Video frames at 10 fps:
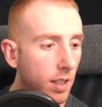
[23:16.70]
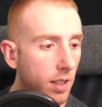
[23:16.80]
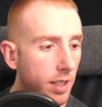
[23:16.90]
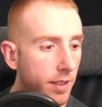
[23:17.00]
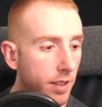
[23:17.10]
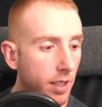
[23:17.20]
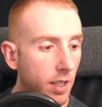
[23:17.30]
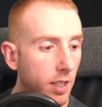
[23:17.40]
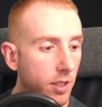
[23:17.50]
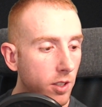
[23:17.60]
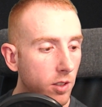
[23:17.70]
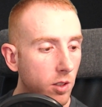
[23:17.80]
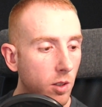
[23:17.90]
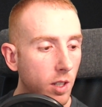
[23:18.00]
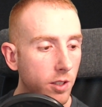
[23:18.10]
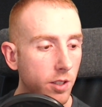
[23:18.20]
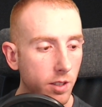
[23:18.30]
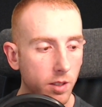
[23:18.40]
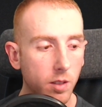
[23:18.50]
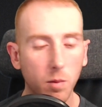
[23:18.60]
Let's see. Still no
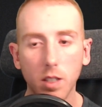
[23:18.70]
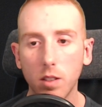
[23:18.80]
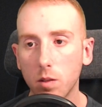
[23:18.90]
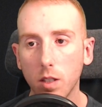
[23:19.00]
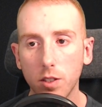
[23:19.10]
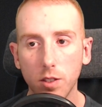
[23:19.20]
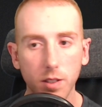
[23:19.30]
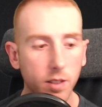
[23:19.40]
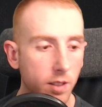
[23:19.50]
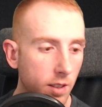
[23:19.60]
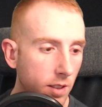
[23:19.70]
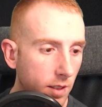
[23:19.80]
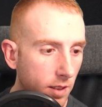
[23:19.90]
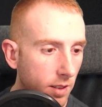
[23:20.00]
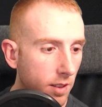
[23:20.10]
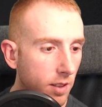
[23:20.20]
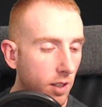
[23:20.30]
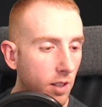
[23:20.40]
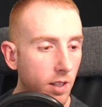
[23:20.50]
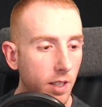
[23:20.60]
questions. Why no questions?
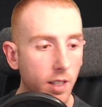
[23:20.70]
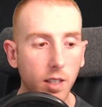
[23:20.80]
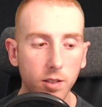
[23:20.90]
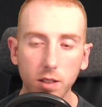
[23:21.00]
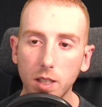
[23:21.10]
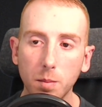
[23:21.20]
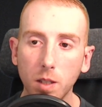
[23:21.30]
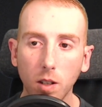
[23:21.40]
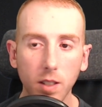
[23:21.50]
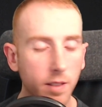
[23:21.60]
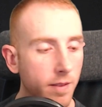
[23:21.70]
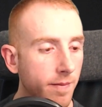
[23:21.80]
All right, I'll just keep going.